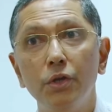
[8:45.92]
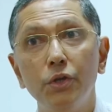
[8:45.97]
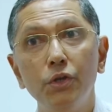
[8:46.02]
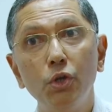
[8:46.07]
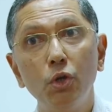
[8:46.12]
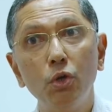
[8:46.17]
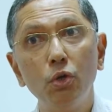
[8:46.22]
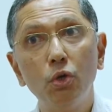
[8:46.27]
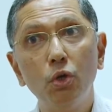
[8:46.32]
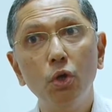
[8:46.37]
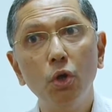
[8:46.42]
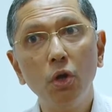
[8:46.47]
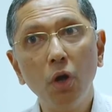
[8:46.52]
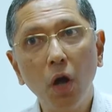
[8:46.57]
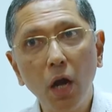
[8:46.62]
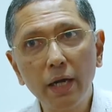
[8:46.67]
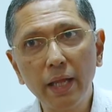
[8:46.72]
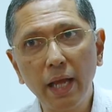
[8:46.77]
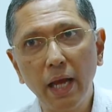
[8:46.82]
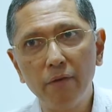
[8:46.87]
You do
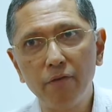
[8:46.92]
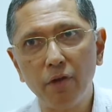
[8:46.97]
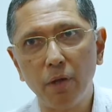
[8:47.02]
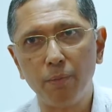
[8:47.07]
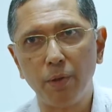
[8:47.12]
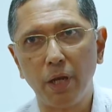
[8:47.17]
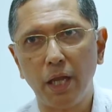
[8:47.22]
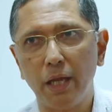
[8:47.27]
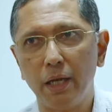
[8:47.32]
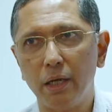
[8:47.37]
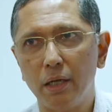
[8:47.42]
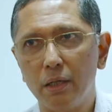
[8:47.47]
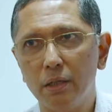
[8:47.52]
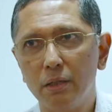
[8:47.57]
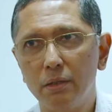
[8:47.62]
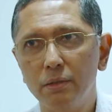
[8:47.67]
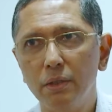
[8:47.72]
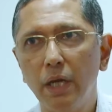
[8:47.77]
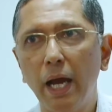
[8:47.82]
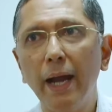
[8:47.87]
not have a plan
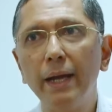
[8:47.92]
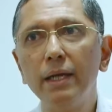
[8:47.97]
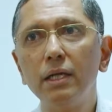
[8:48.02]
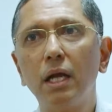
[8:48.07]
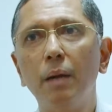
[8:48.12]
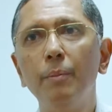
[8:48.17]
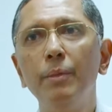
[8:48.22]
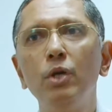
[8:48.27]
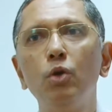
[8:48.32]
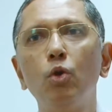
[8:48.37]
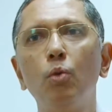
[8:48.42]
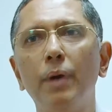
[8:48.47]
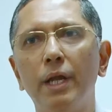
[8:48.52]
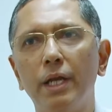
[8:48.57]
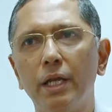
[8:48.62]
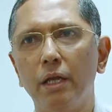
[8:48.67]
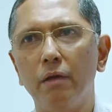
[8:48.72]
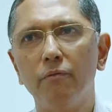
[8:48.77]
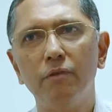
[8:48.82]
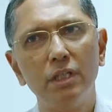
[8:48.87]
and come into
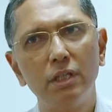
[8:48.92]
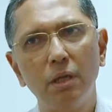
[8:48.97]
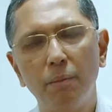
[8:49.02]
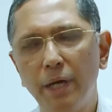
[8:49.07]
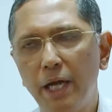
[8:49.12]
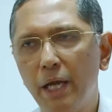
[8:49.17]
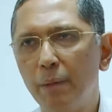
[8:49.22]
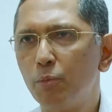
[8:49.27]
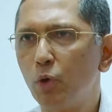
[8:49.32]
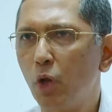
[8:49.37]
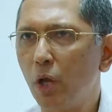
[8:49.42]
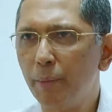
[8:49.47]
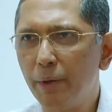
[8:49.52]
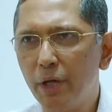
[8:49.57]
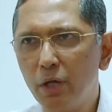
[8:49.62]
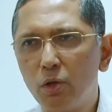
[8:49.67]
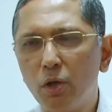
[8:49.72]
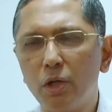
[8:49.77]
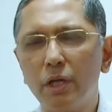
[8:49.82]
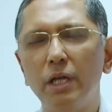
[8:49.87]
money, whether by
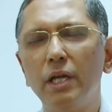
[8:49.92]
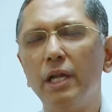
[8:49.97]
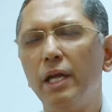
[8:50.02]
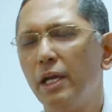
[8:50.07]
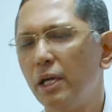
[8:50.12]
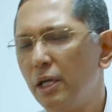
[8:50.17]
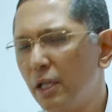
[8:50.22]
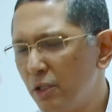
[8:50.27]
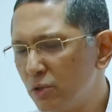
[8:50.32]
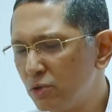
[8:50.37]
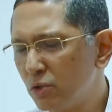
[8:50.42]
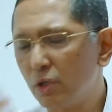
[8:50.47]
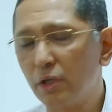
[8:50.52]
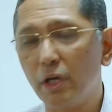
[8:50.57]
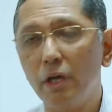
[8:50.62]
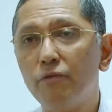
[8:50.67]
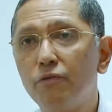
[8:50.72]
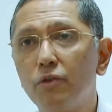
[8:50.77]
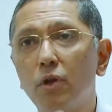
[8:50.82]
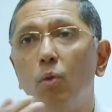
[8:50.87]
employment or inheritance or
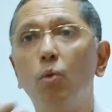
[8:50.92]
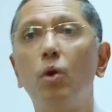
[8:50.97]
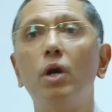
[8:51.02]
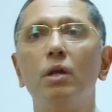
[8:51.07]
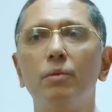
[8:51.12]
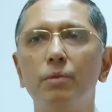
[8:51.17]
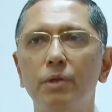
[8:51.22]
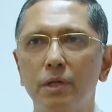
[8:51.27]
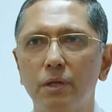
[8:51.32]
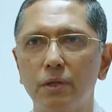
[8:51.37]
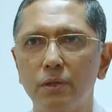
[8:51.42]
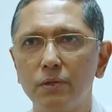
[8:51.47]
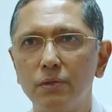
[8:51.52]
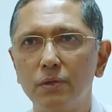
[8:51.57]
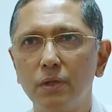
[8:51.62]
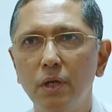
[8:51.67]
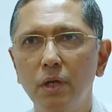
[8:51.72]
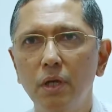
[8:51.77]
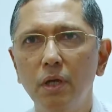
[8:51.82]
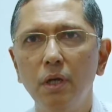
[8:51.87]
gift or whatever it is.
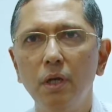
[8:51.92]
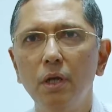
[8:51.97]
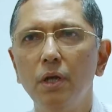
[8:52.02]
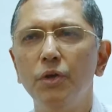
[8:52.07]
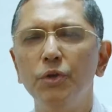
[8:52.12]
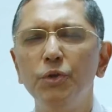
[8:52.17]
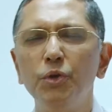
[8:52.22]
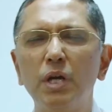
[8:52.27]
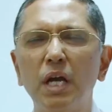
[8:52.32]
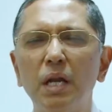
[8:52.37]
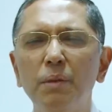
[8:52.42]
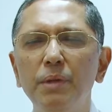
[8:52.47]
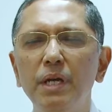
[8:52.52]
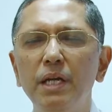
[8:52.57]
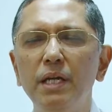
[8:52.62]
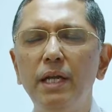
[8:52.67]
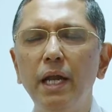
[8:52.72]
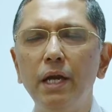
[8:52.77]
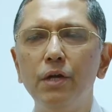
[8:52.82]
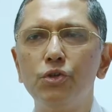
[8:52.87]
You can be
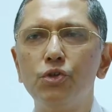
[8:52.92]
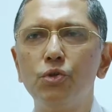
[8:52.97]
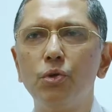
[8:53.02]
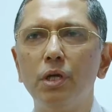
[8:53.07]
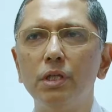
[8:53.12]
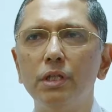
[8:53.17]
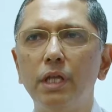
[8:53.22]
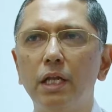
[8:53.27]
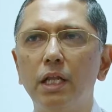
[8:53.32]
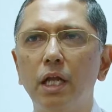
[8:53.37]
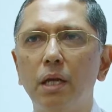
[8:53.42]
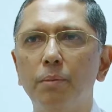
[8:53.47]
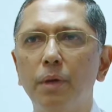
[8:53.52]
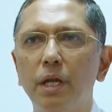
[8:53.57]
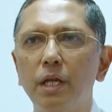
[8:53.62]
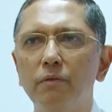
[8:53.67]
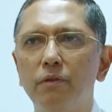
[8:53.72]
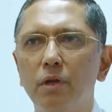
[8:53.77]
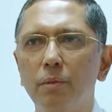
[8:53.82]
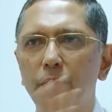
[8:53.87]
dead sure that that
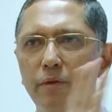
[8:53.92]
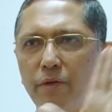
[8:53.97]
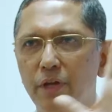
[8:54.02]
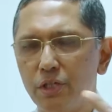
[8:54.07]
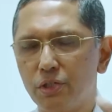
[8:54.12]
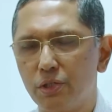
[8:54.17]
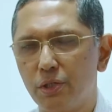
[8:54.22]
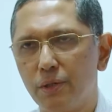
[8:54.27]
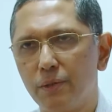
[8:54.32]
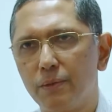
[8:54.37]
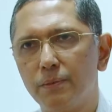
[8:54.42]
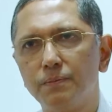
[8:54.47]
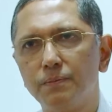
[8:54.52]
money will be wasted.